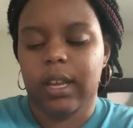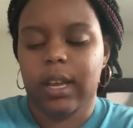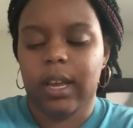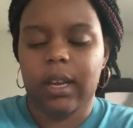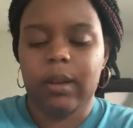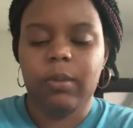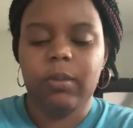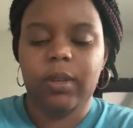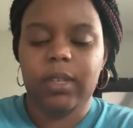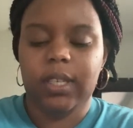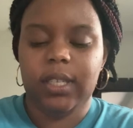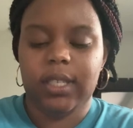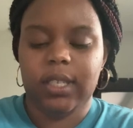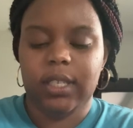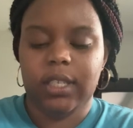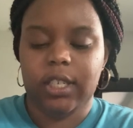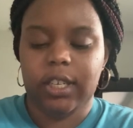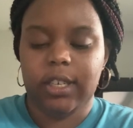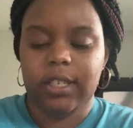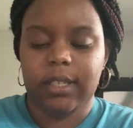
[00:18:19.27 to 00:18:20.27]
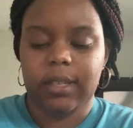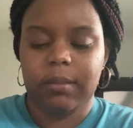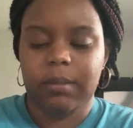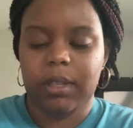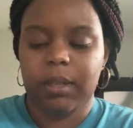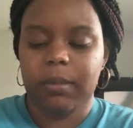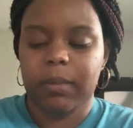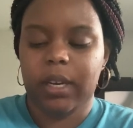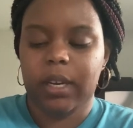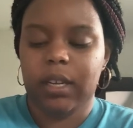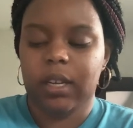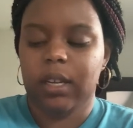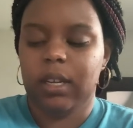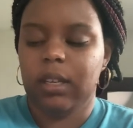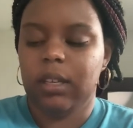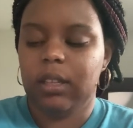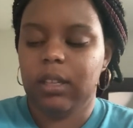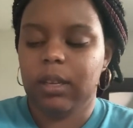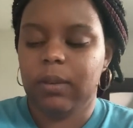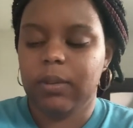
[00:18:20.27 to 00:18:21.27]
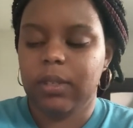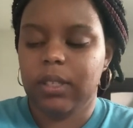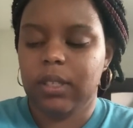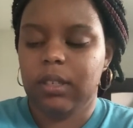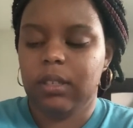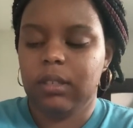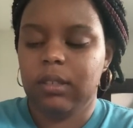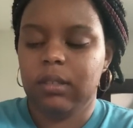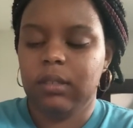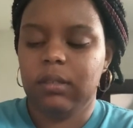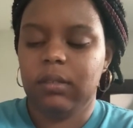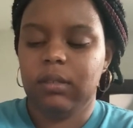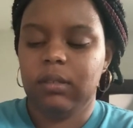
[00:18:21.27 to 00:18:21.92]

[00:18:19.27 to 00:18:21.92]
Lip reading: I wanted to share something, but I couldn't. That was enough.